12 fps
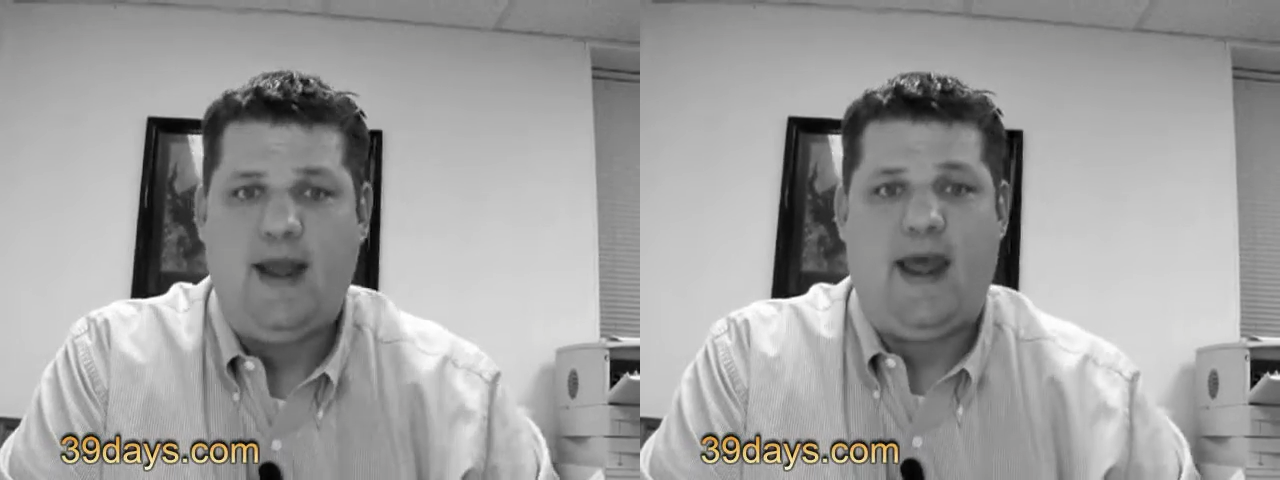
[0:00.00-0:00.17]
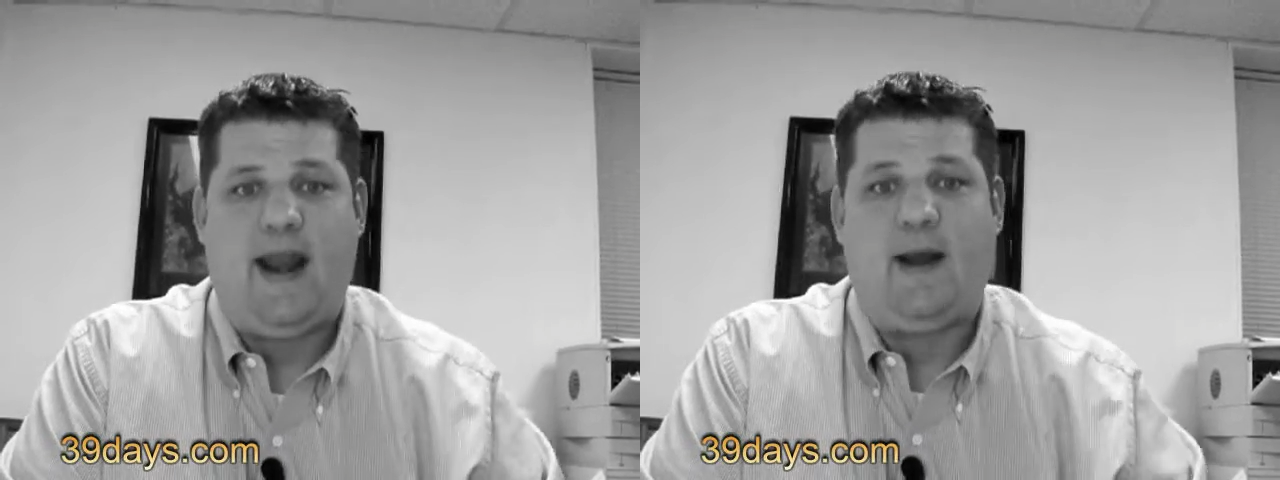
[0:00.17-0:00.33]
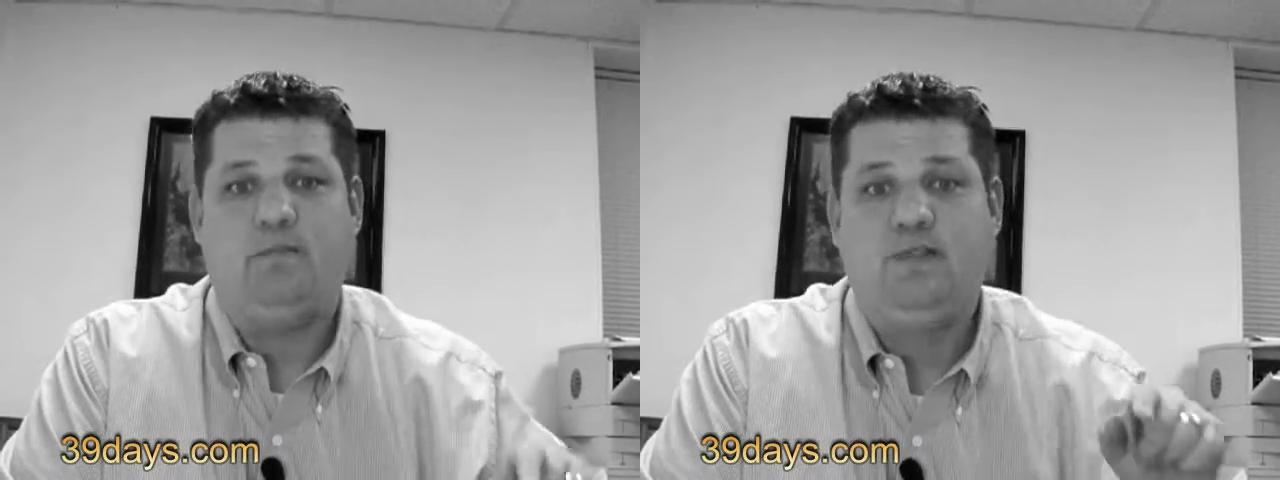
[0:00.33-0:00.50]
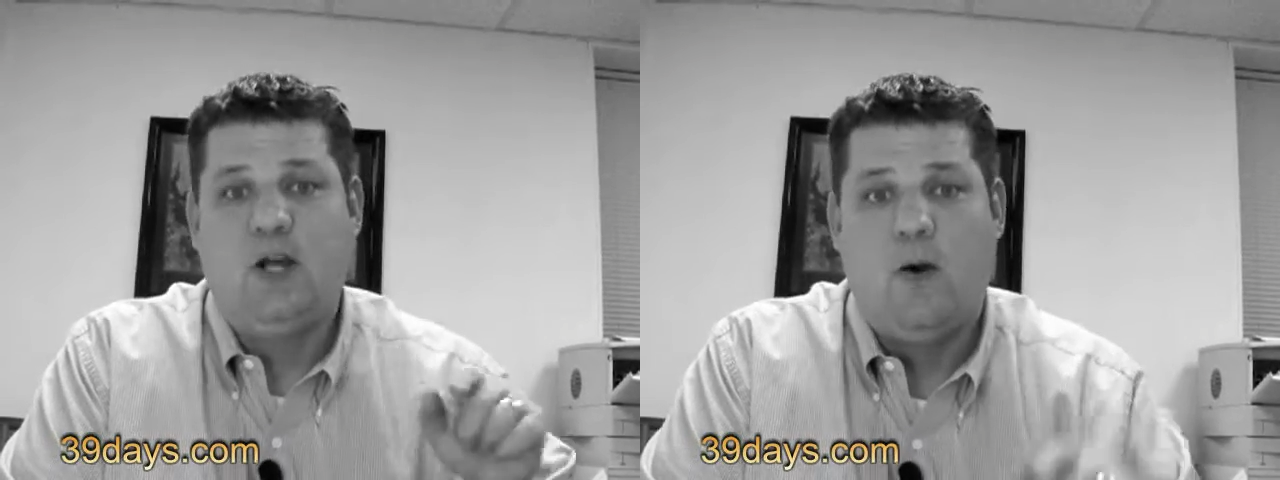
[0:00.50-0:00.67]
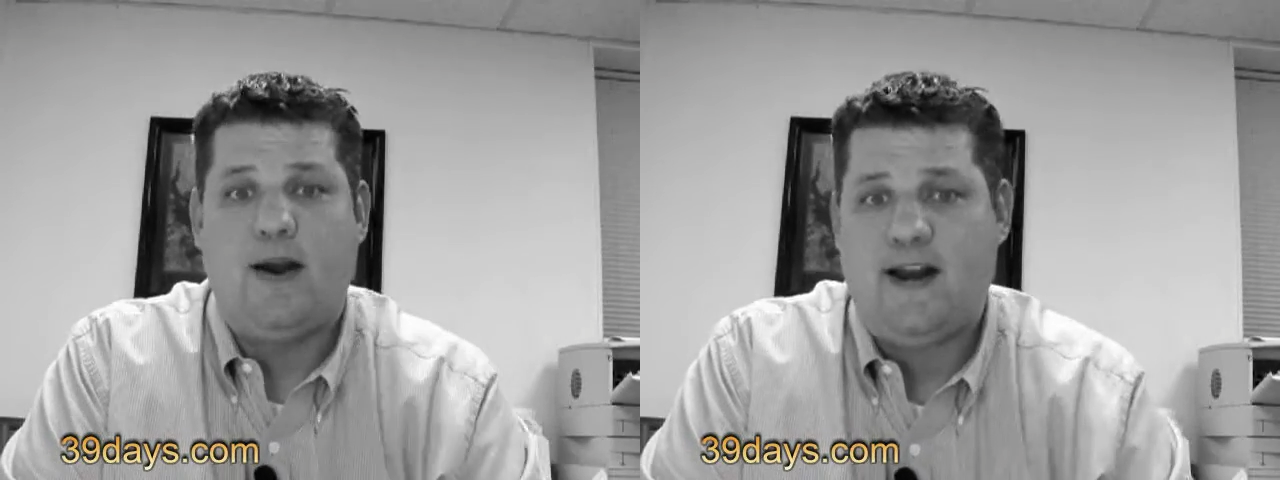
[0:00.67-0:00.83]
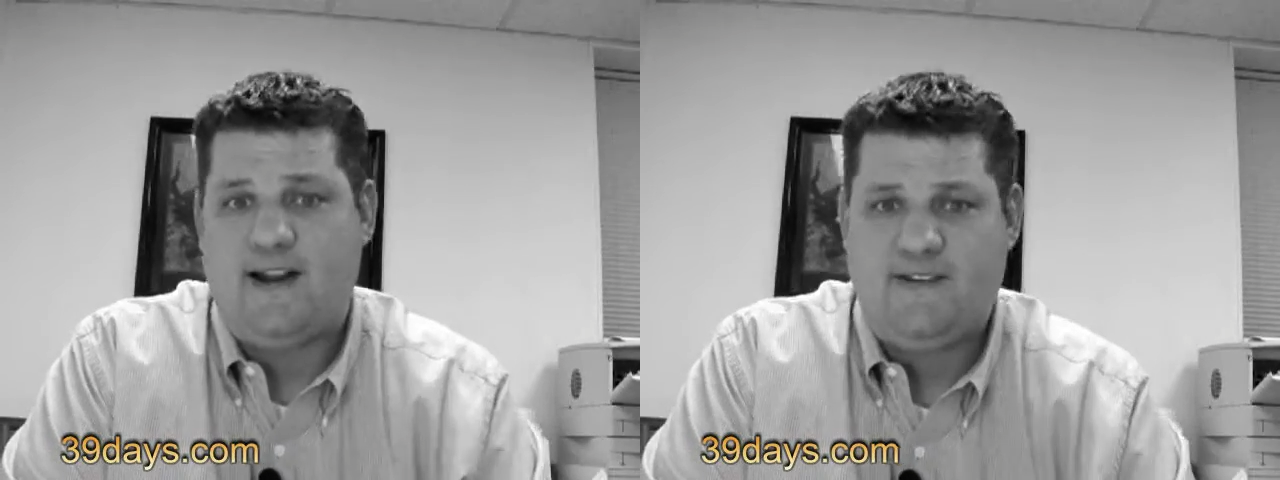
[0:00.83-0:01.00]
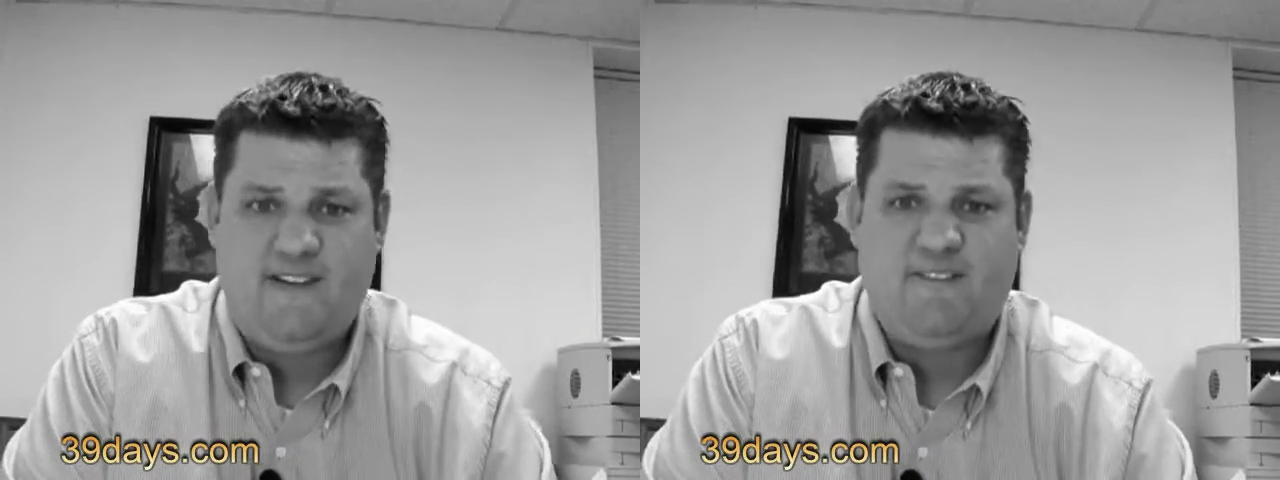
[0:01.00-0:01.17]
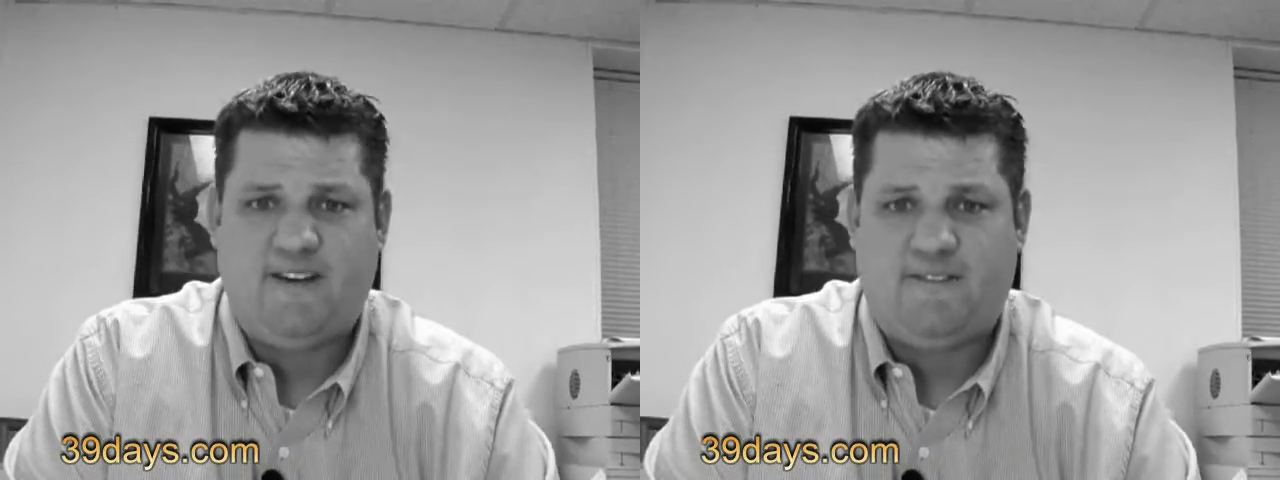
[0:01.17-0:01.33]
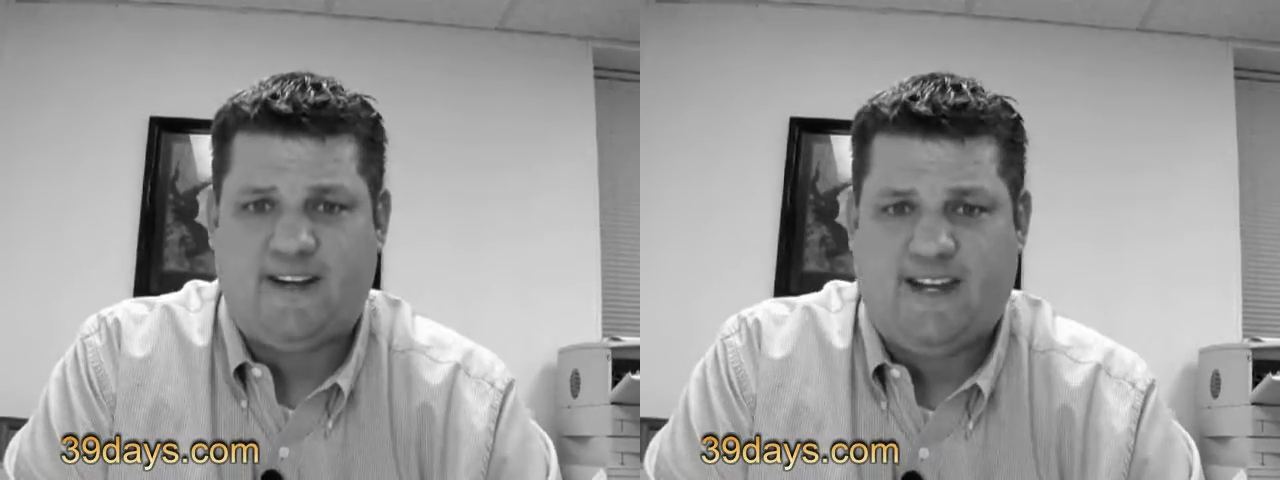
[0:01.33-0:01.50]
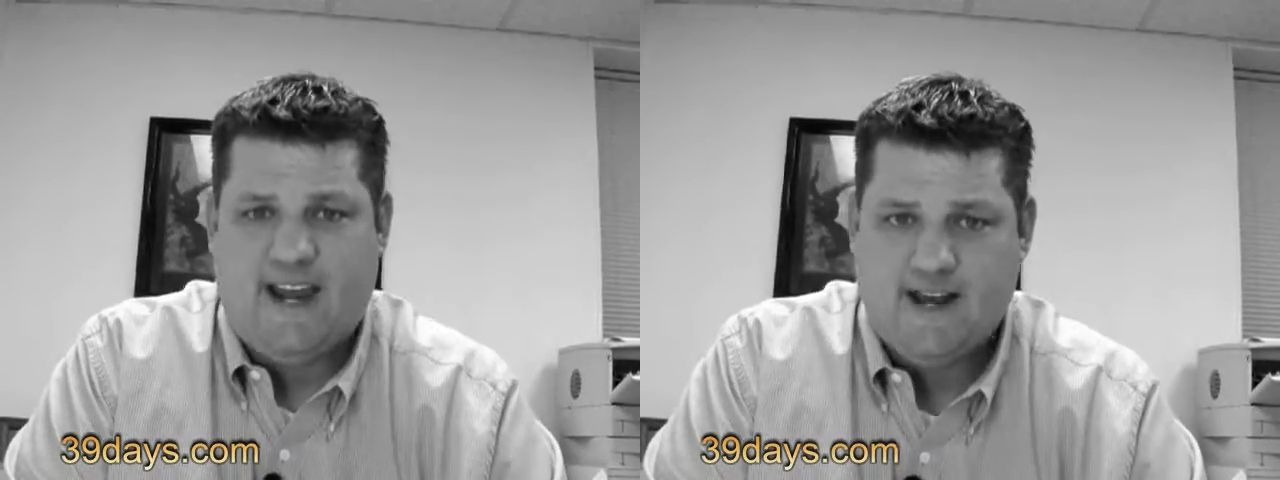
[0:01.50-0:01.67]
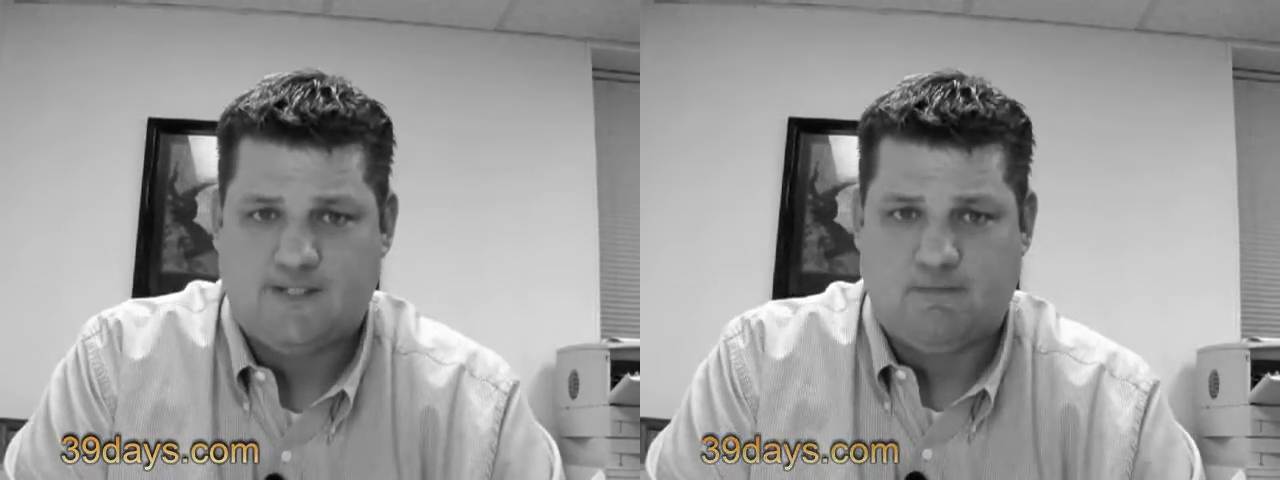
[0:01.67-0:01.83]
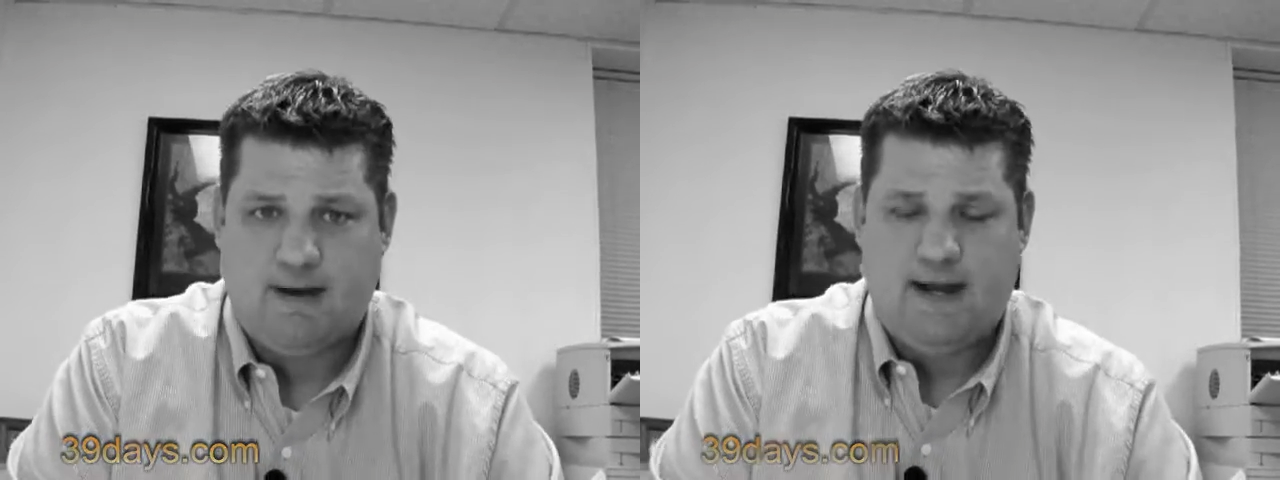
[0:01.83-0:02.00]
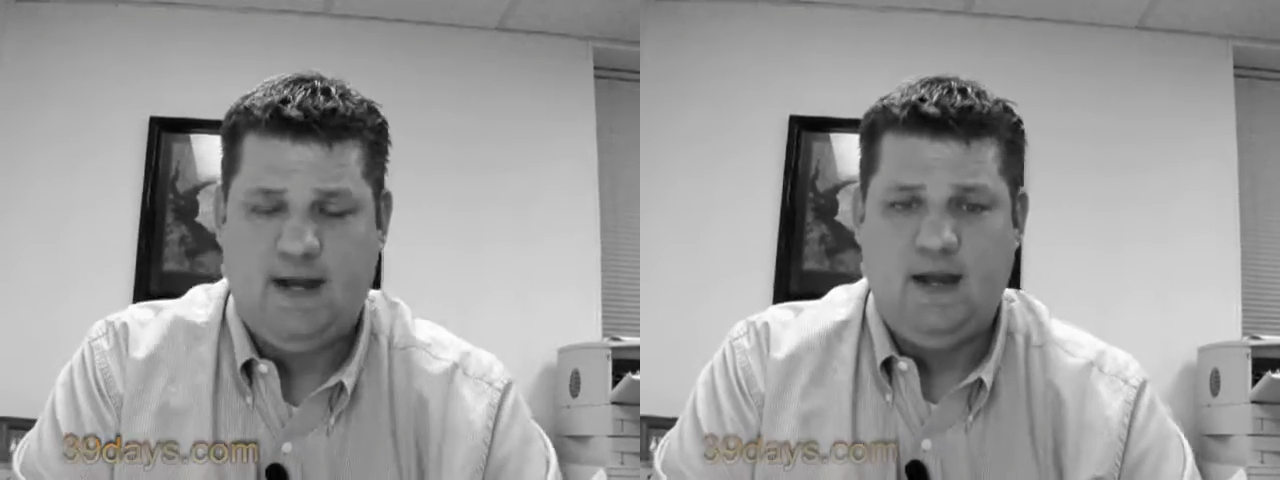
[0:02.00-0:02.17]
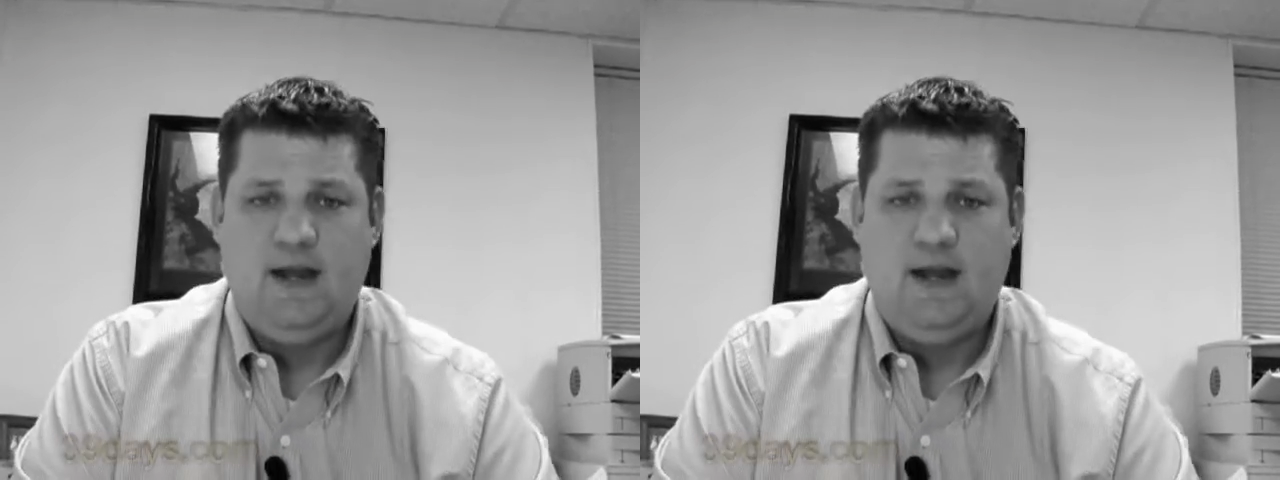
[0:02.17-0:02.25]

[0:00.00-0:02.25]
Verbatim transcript: and I'm doing it even if it kills me.